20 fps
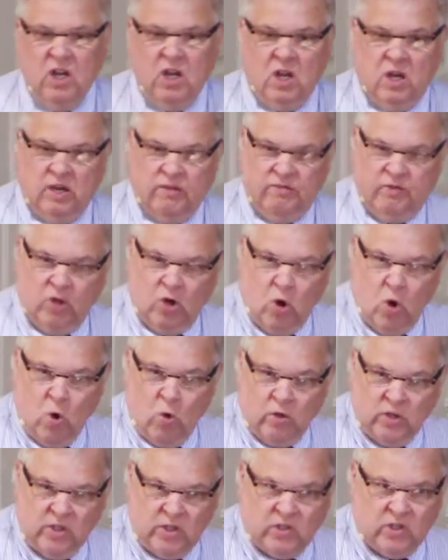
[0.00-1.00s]
of the
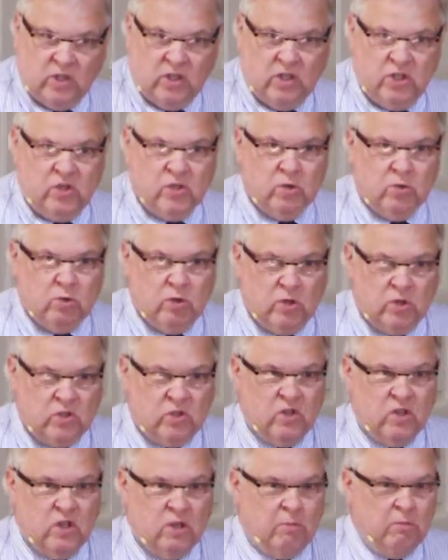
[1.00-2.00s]
holy city
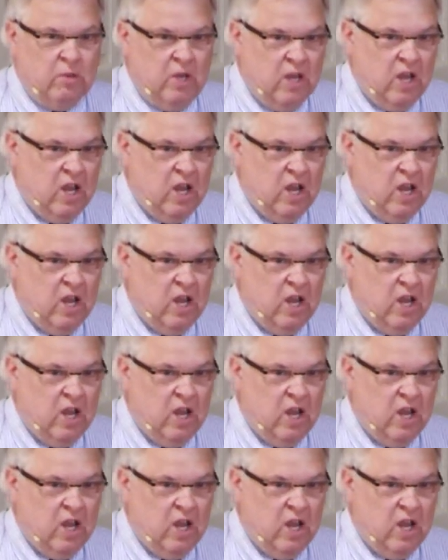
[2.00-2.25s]
Jerusalem